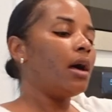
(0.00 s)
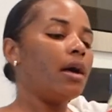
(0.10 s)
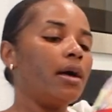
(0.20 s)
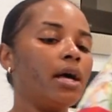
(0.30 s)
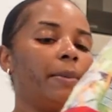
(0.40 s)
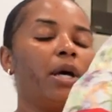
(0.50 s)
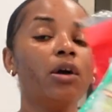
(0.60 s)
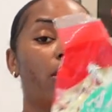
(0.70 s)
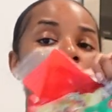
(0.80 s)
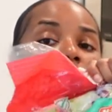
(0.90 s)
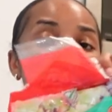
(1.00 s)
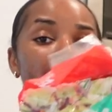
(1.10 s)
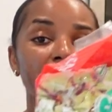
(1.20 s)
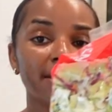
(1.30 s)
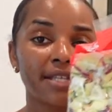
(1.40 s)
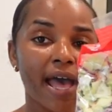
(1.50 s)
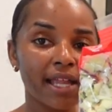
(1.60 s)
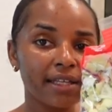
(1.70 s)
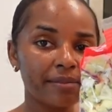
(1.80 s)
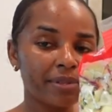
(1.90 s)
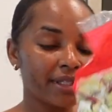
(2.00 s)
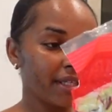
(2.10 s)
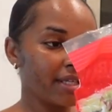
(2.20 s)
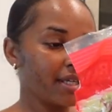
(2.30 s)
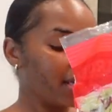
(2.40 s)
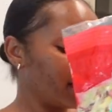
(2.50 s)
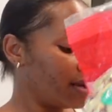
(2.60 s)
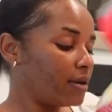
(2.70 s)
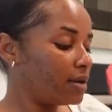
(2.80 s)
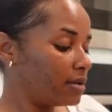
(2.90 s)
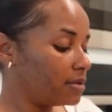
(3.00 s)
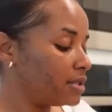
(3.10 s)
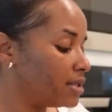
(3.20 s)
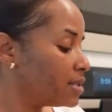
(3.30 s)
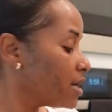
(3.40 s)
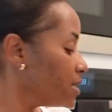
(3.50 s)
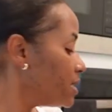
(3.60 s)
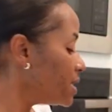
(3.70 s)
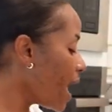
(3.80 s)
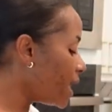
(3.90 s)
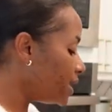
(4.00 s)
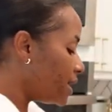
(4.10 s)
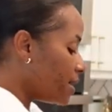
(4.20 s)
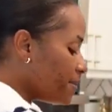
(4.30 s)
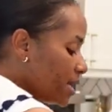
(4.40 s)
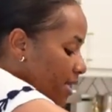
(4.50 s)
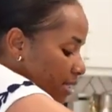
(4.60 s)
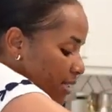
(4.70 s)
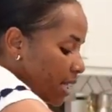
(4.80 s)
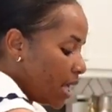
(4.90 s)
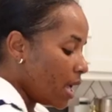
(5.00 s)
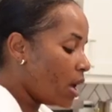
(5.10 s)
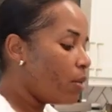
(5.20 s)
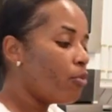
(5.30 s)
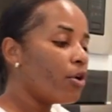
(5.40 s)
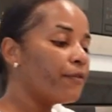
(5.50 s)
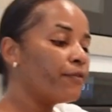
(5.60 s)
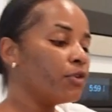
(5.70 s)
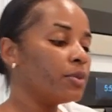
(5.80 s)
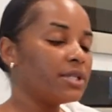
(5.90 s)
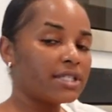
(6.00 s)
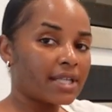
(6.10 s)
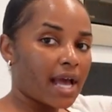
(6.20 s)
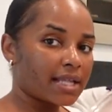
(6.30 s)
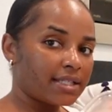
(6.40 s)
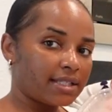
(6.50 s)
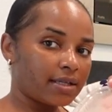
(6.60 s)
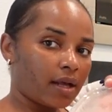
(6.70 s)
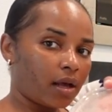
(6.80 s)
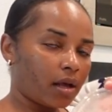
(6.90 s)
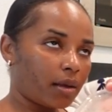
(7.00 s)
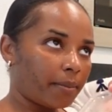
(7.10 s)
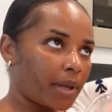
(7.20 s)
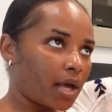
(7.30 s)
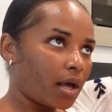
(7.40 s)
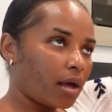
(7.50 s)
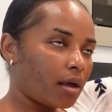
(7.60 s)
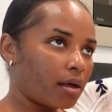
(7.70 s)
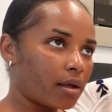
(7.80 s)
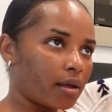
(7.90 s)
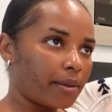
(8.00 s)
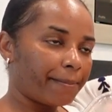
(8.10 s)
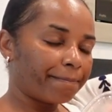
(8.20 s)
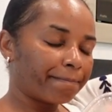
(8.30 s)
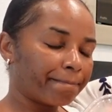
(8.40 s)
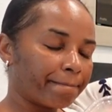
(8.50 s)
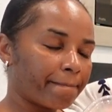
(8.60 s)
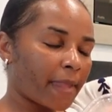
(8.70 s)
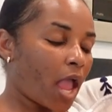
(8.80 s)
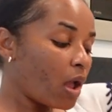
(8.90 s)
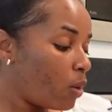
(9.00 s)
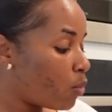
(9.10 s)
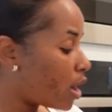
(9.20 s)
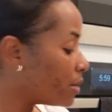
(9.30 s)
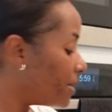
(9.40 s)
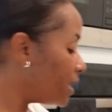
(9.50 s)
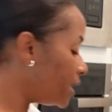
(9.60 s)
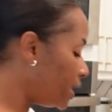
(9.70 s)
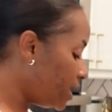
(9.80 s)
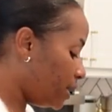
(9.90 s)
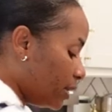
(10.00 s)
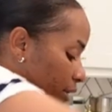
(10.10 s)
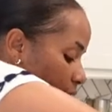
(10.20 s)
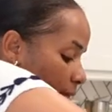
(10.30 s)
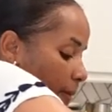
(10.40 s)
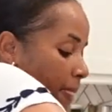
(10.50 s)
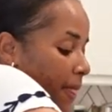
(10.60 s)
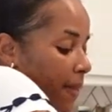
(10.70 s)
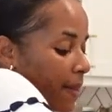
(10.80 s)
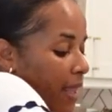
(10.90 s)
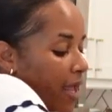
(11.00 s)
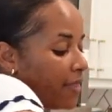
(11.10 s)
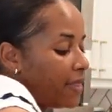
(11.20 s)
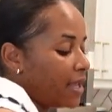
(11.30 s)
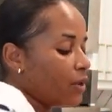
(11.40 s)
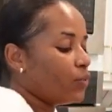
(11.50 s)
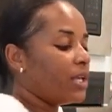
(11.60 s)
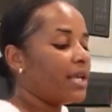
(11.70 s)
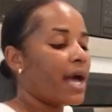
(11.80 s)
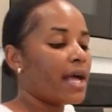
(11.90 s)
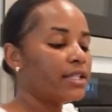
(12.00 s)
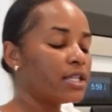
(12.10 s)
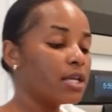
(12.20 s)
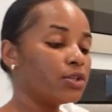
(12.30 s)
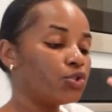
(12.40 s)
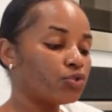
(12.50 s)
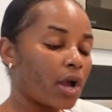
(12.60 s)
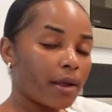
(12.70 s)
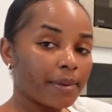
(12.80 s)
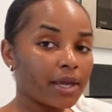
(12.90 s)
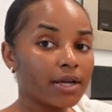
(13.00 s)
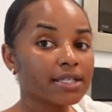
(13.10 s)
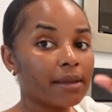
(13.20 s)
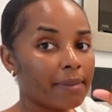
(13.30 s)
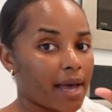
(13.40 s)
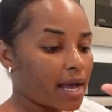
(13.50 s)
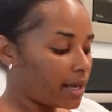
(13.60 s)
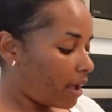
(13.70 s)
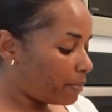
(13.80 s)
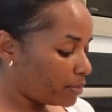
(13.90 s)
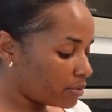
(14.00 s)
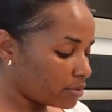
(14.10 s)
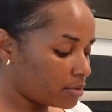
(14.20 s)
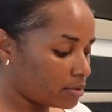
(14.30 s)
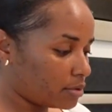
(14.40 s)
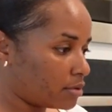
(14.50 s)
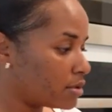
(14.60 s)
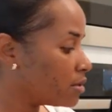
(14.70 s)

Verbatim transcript: Um, garden salad blend. This is our salad mix. More fruit. We just got some um, watermelon here. And then we got strawberries and pineapples.